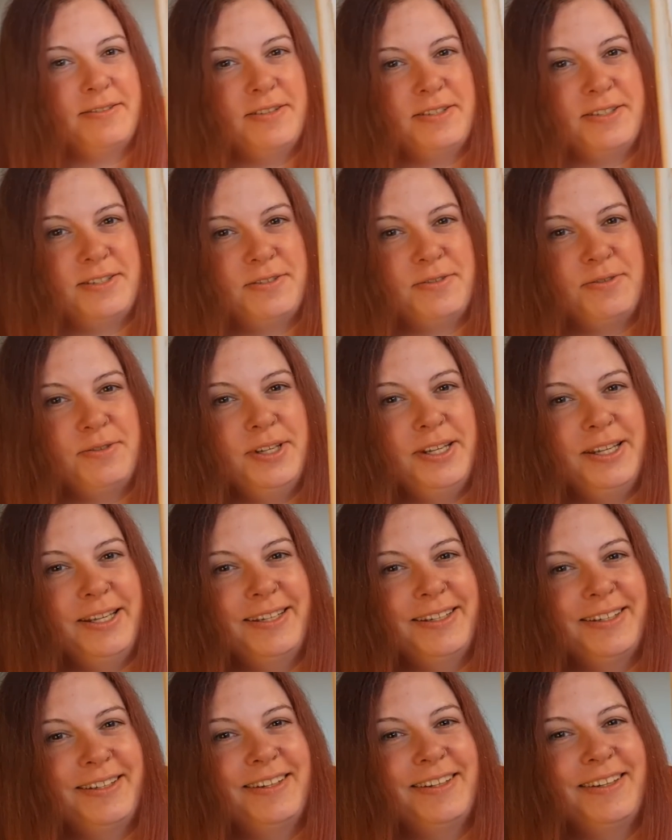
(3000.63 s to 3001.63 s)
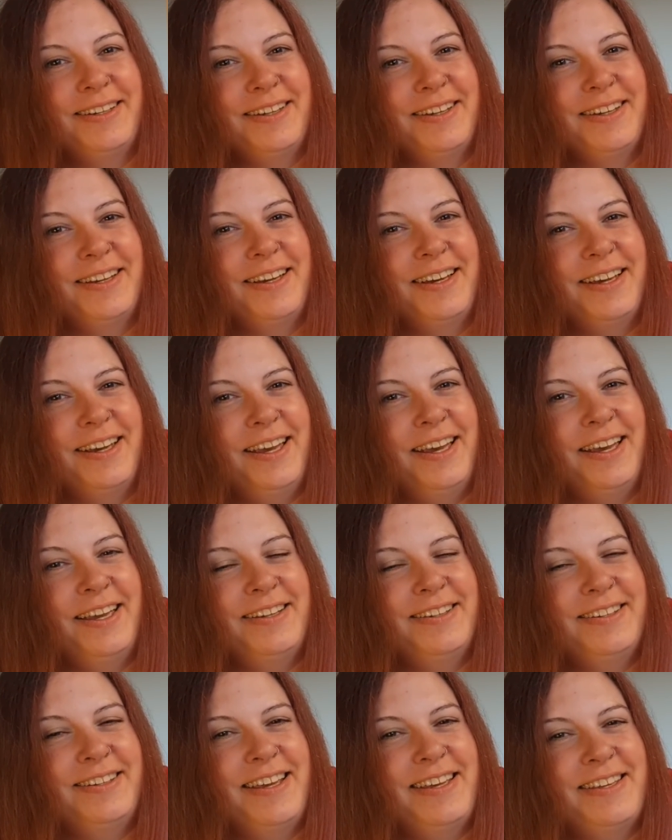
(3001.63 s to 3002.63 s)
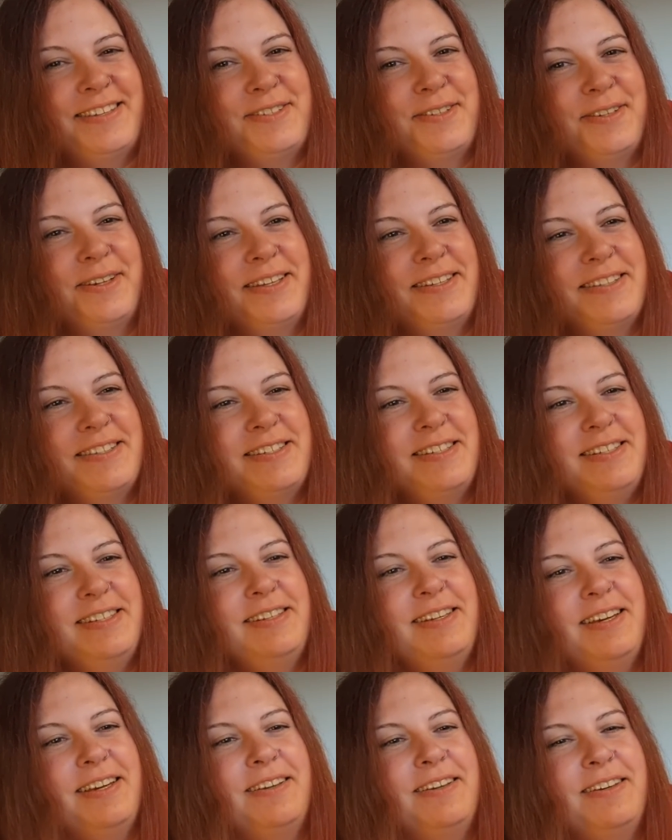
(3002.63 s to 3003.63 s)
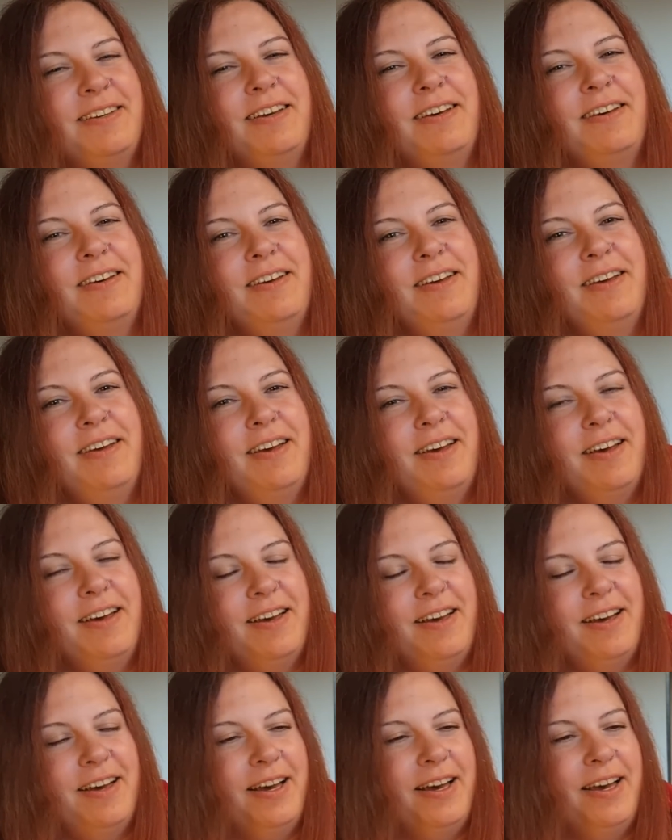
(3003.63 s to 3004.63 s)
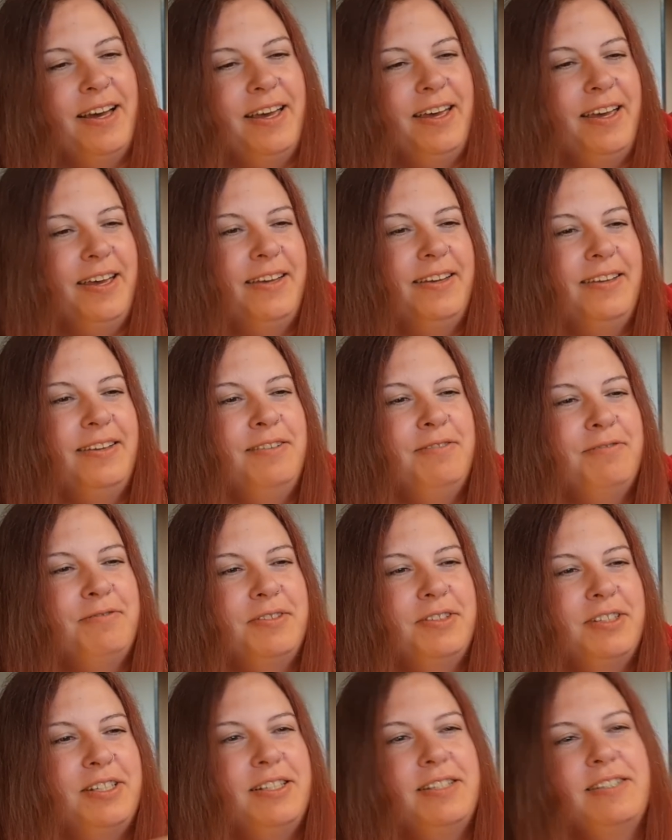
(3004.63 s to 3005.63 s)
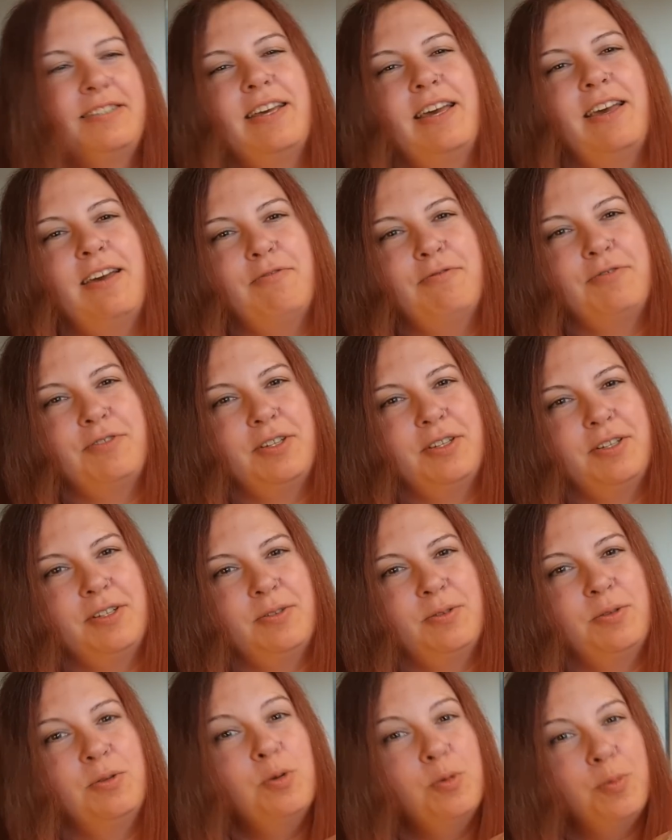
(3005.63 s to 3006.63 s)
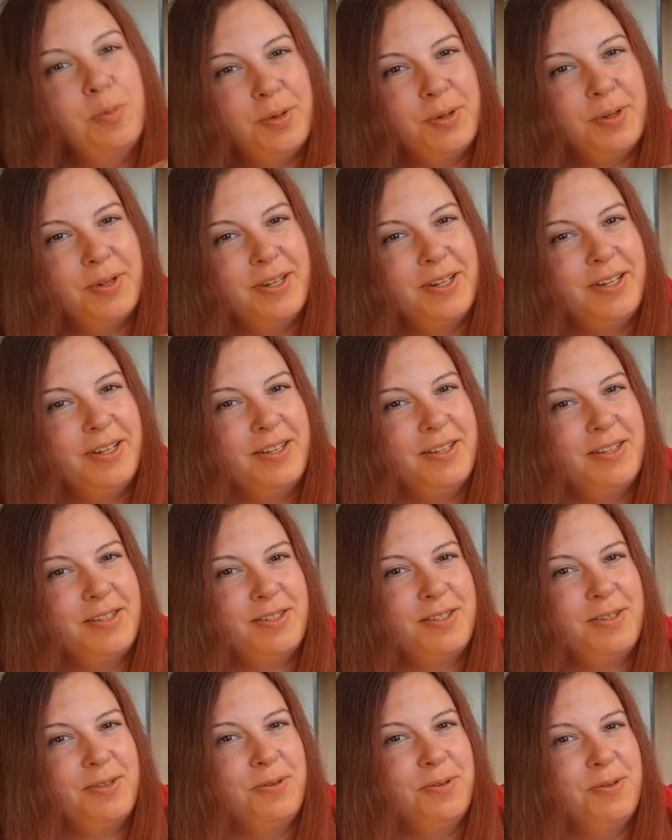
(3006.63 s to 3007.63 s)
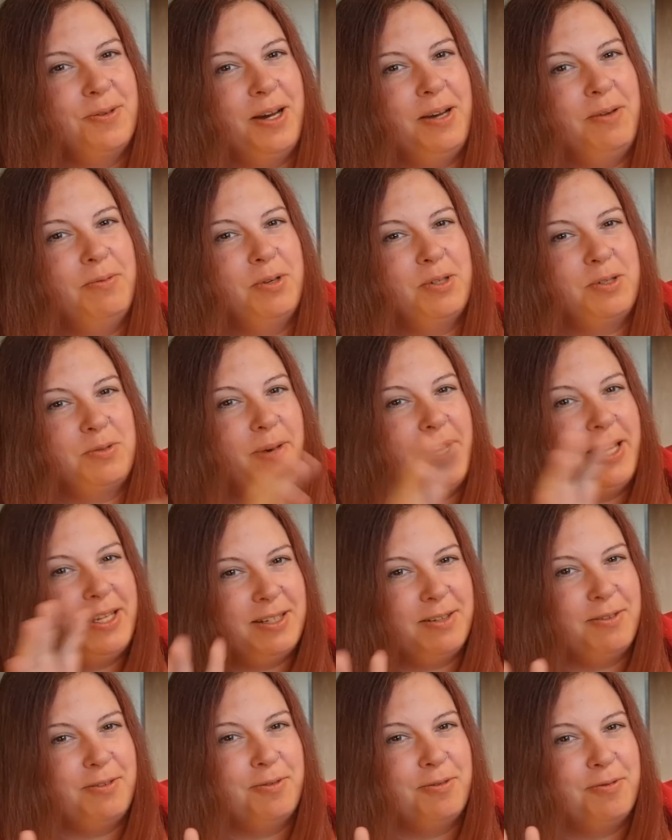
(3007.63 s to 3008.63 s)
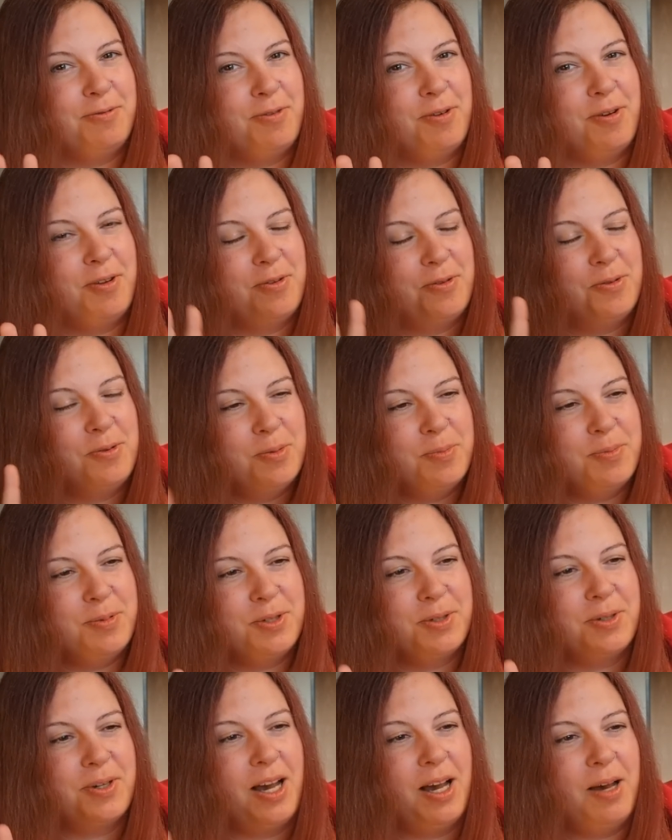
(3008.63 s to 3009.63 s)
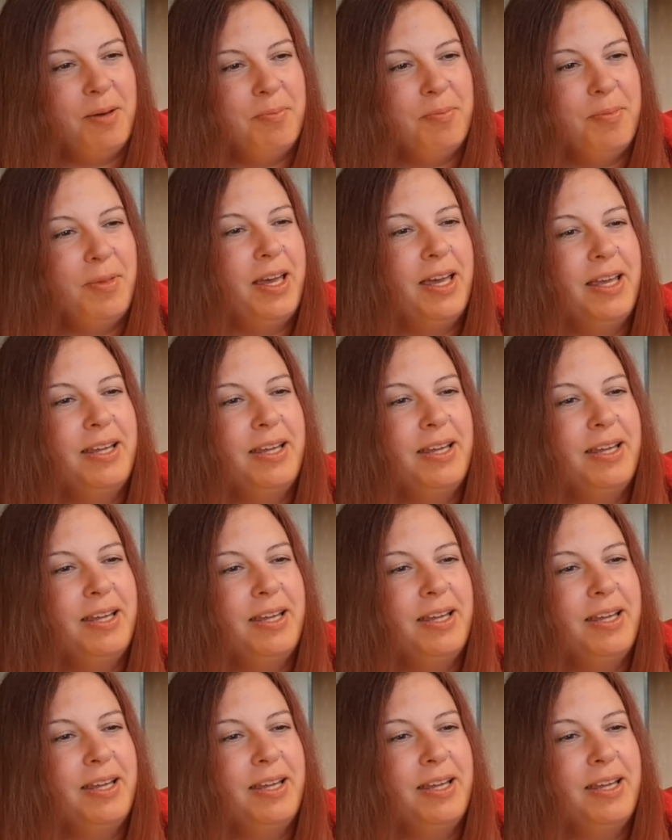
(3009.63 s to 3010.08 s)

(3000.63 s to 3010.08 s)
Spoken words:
this tree. And as you can see, I even didn't have a hoop. So I was waiting for the hoop to come,